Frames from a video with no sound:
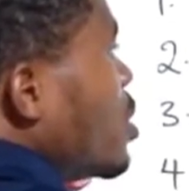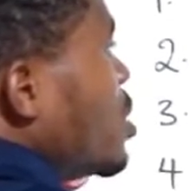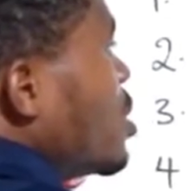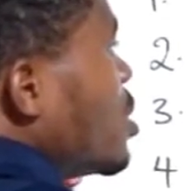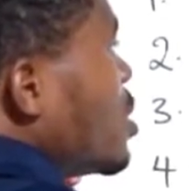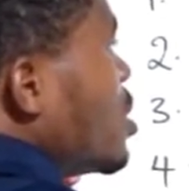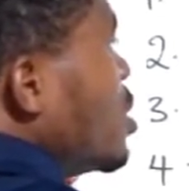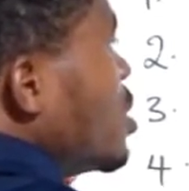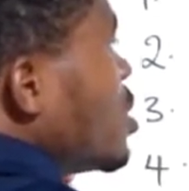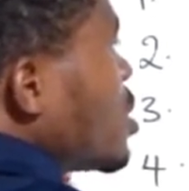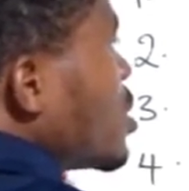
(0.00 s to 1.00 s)

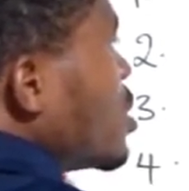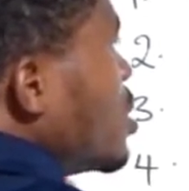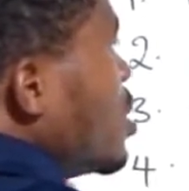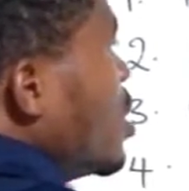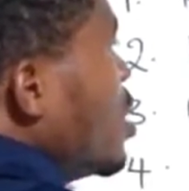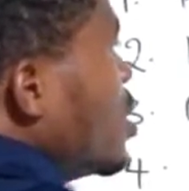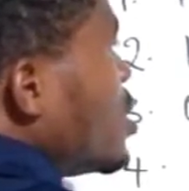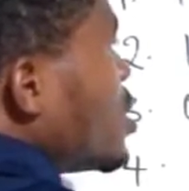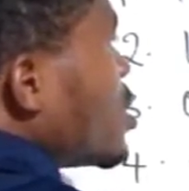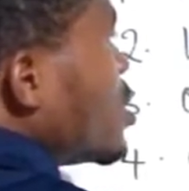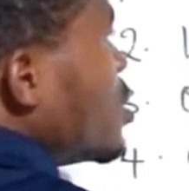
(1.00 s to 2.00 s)
6,
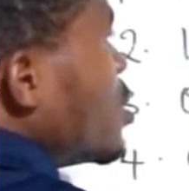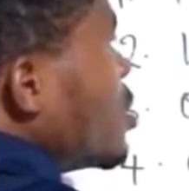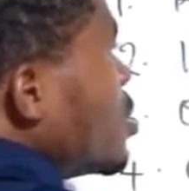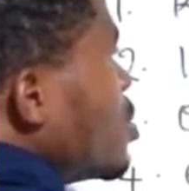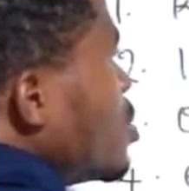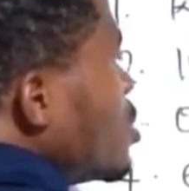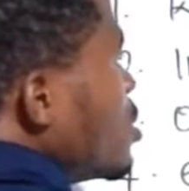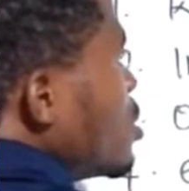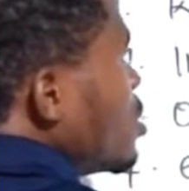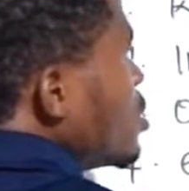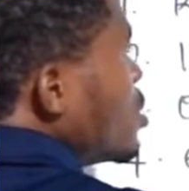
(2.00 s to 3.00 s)
8,
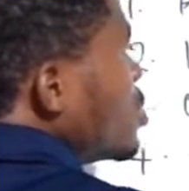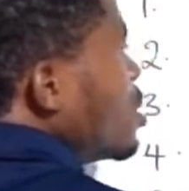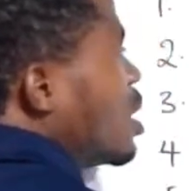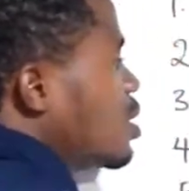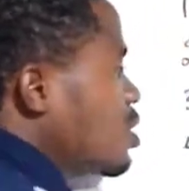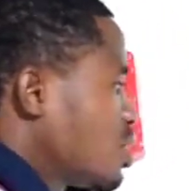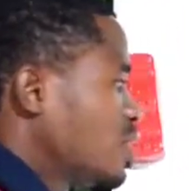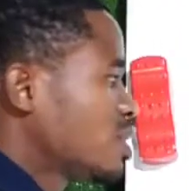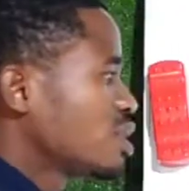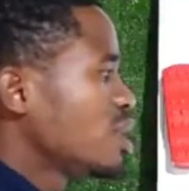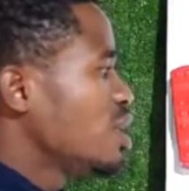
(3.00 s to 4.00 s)
and the
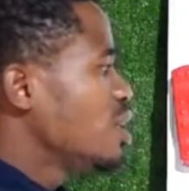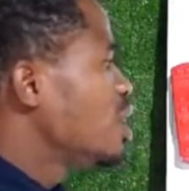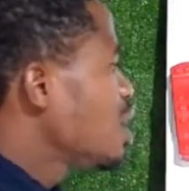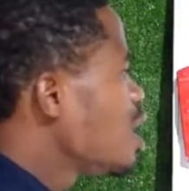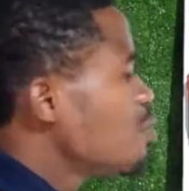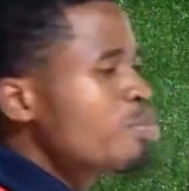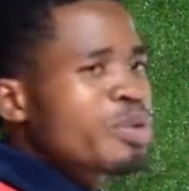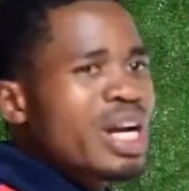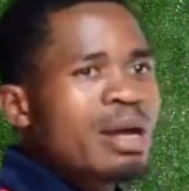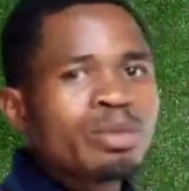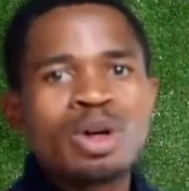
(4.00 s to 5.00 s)
rest. Then a
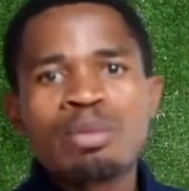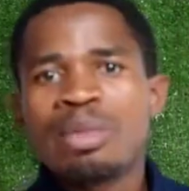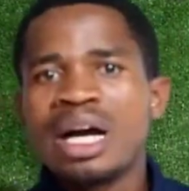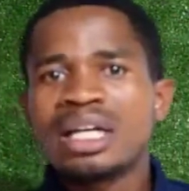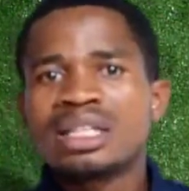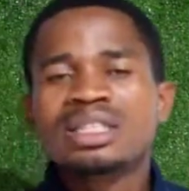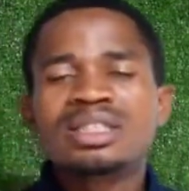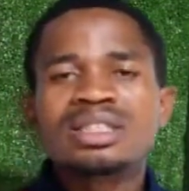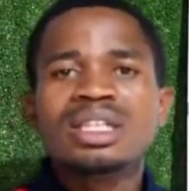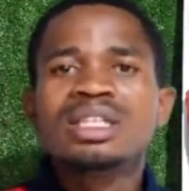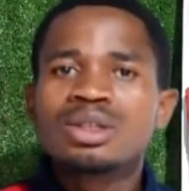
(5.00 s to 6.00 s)
prime number is
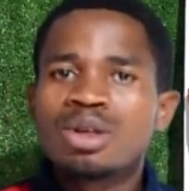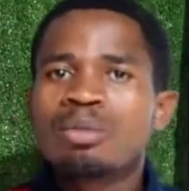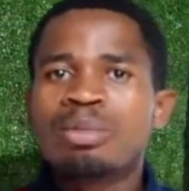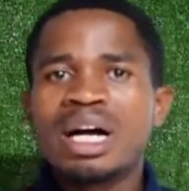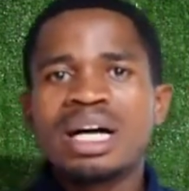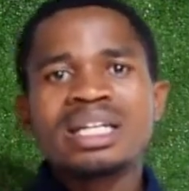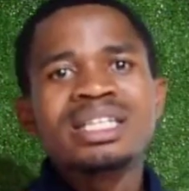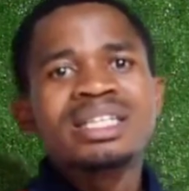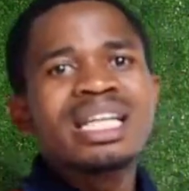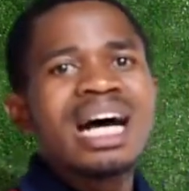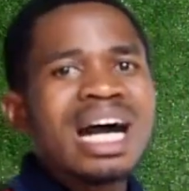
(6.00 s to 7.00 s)
a number
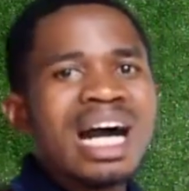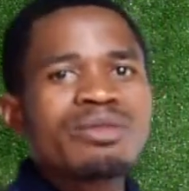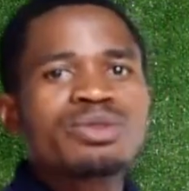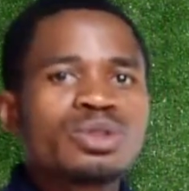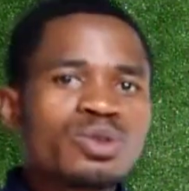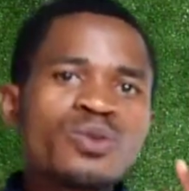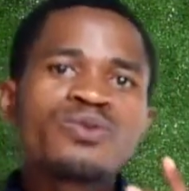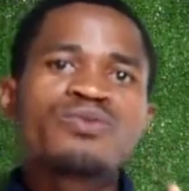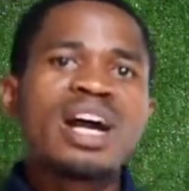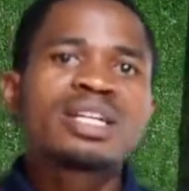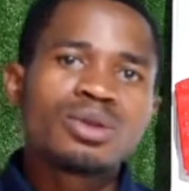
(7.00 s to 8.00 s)
that have 2
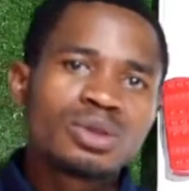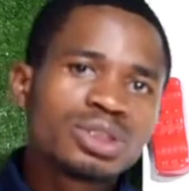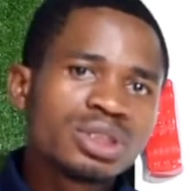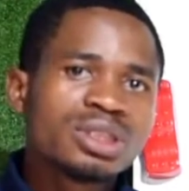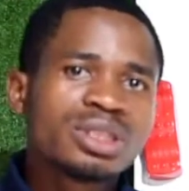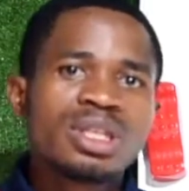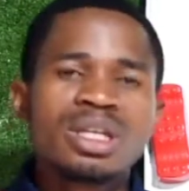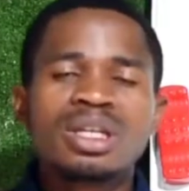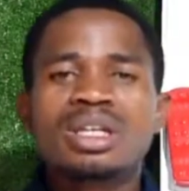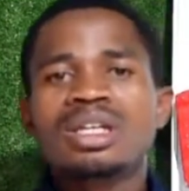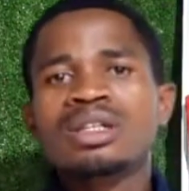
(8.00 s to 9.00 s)
factors.
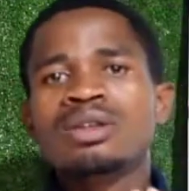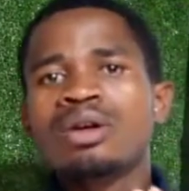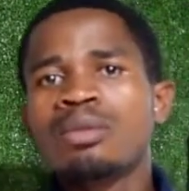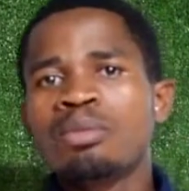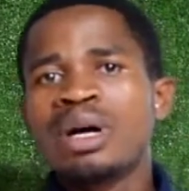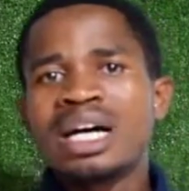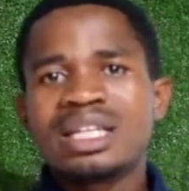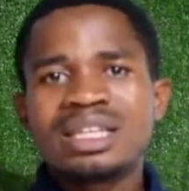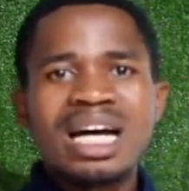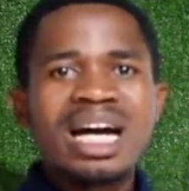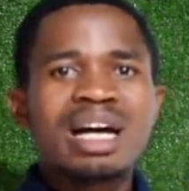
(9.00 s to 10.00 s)
A number
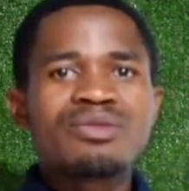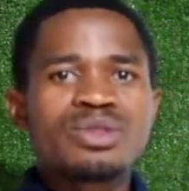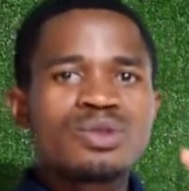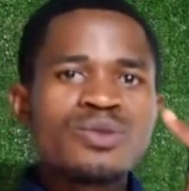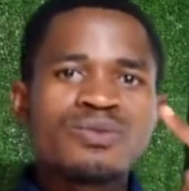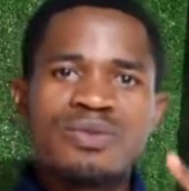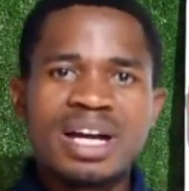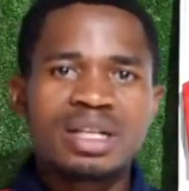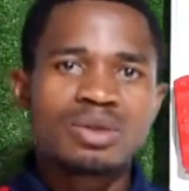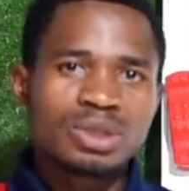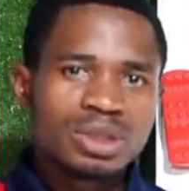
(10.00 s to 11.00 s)
that have 2
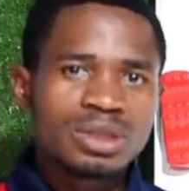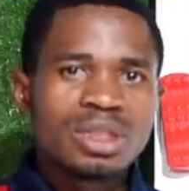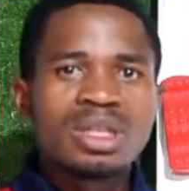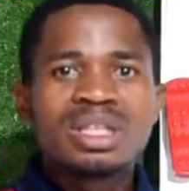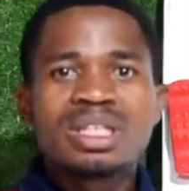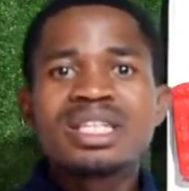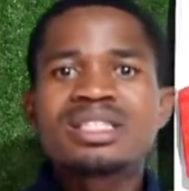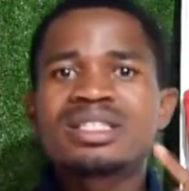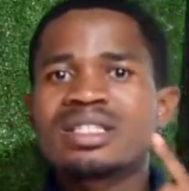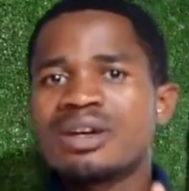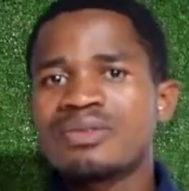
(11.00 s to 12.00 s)
factors,
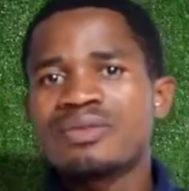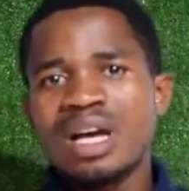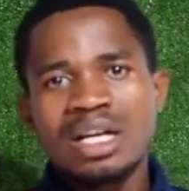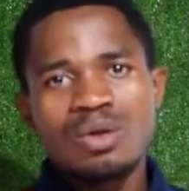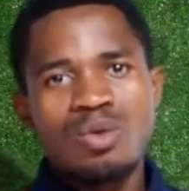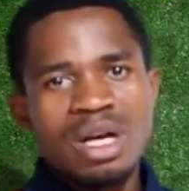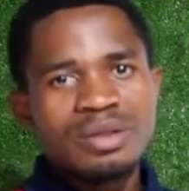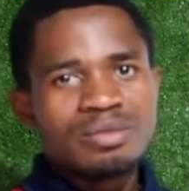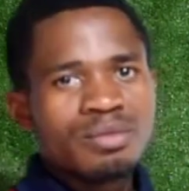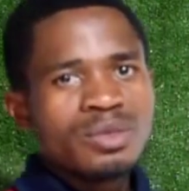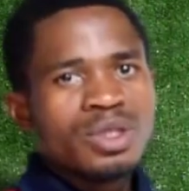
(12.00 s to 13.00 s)
itself and 1.
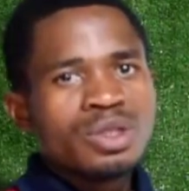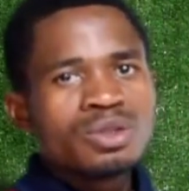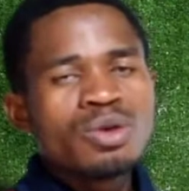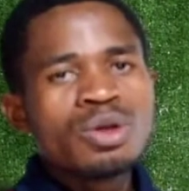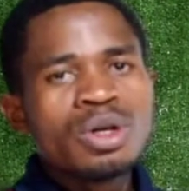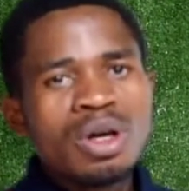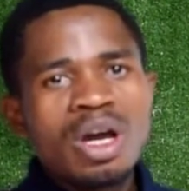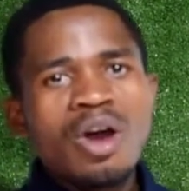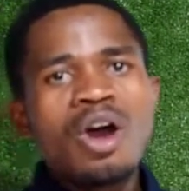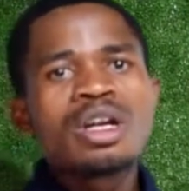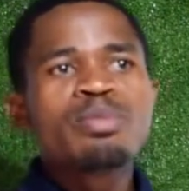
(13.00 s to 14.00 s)
So
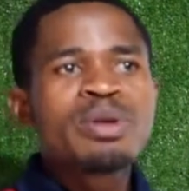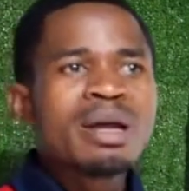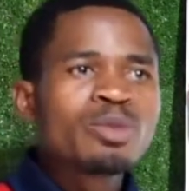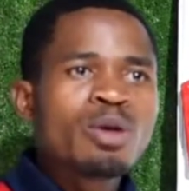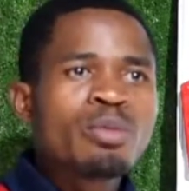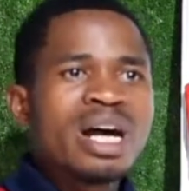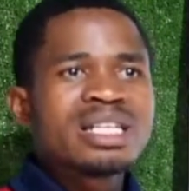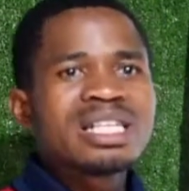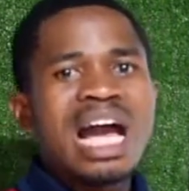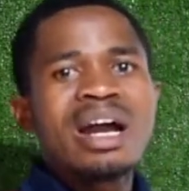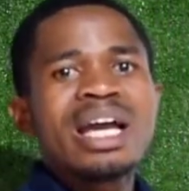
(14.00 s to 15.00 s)
all the prime numbers
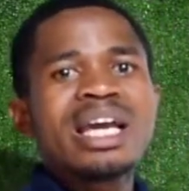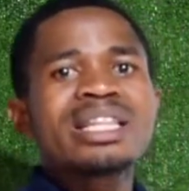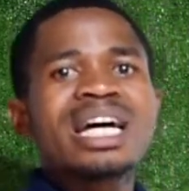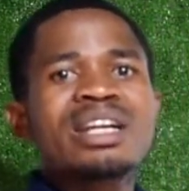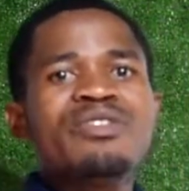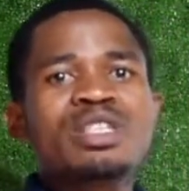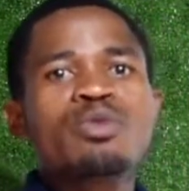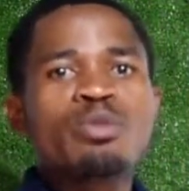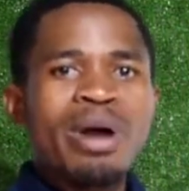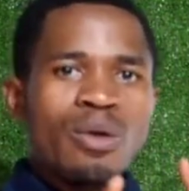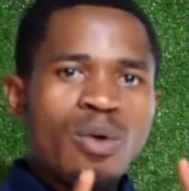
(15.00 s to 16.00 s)
are either divisible
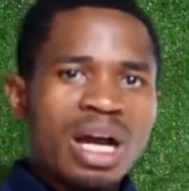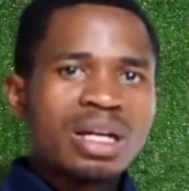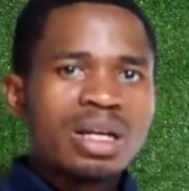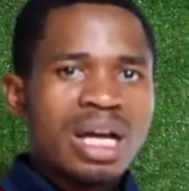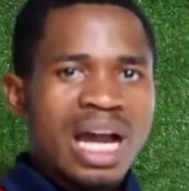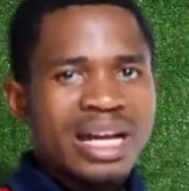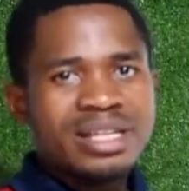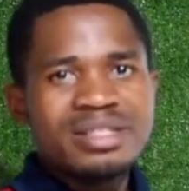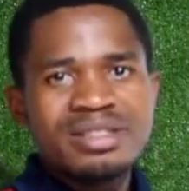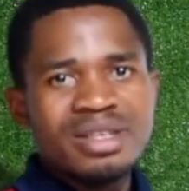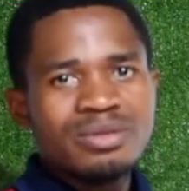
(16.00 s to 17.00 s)
by 1 and
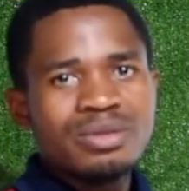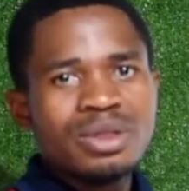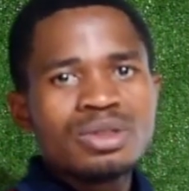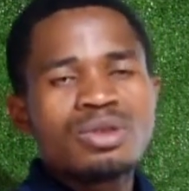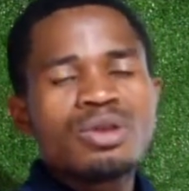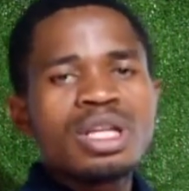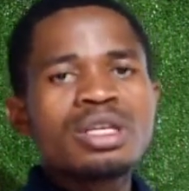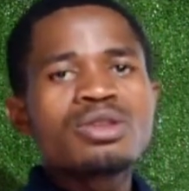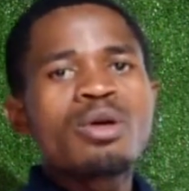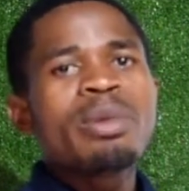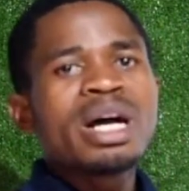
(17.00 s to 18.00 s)
itself. So any
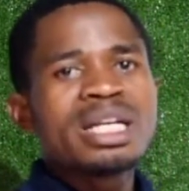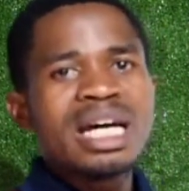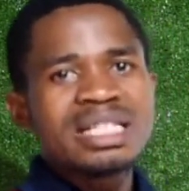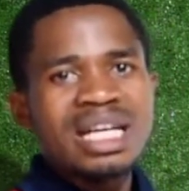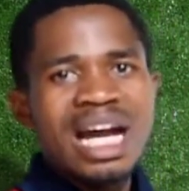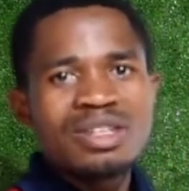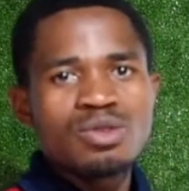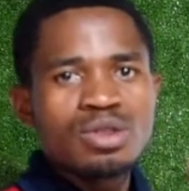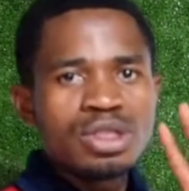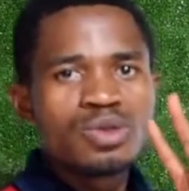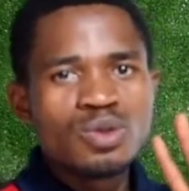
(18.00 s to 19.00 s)
number that has
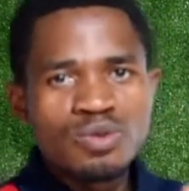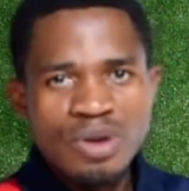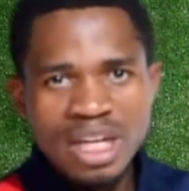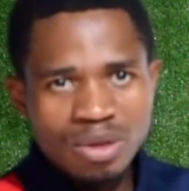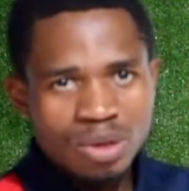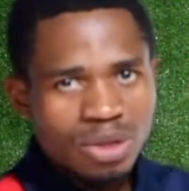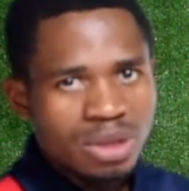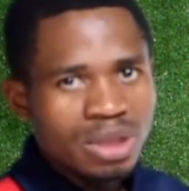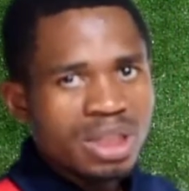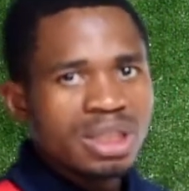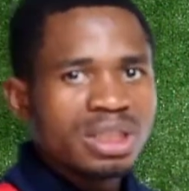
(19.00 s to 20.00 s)
only 2 factors
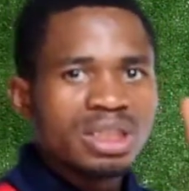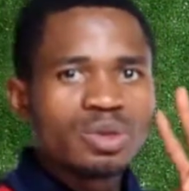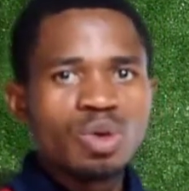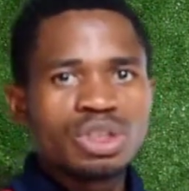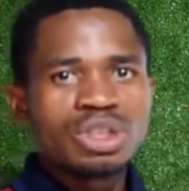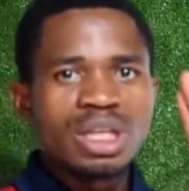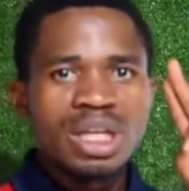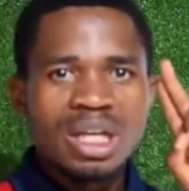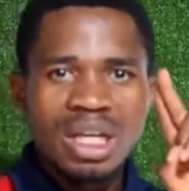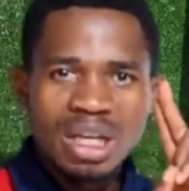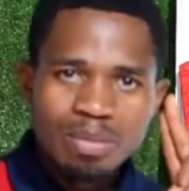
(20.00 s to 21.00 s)
is what?
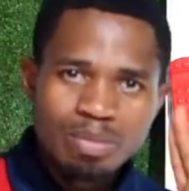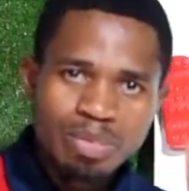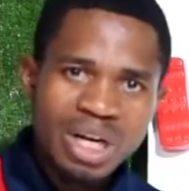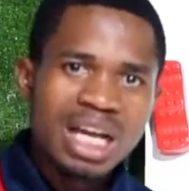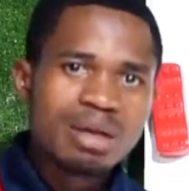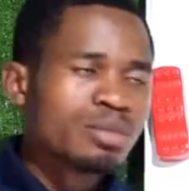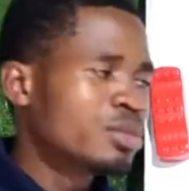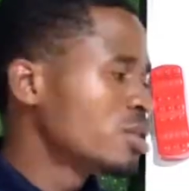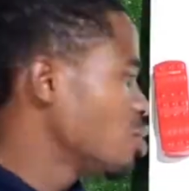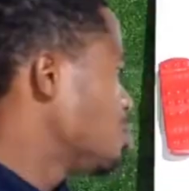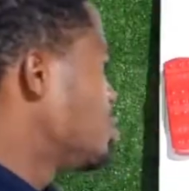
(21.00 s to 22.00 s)
A prime
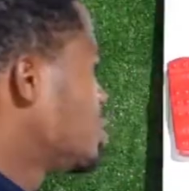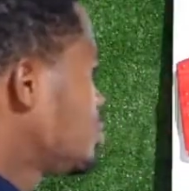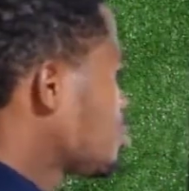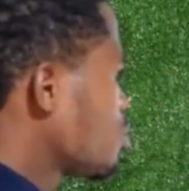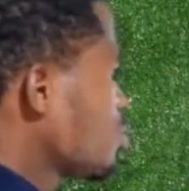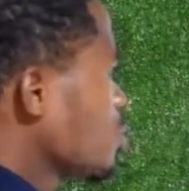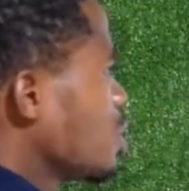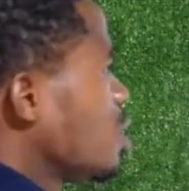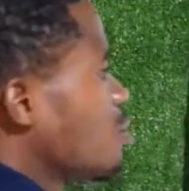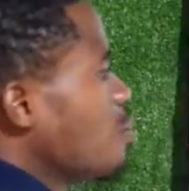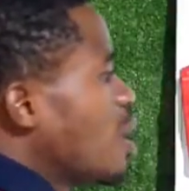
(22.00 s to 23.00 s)
number.
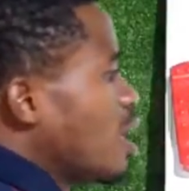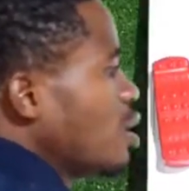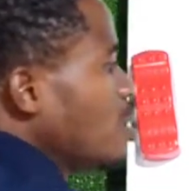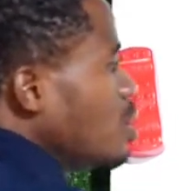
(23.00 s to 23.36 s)
Remember,